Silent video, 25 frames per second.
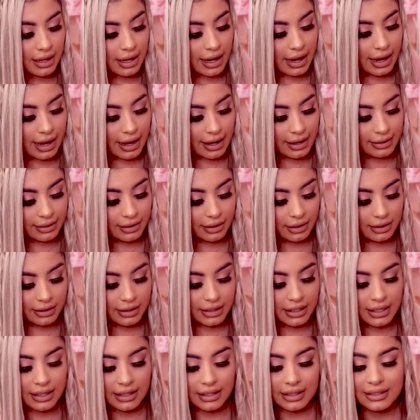And
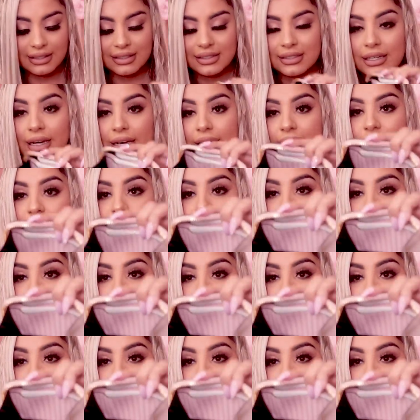the inside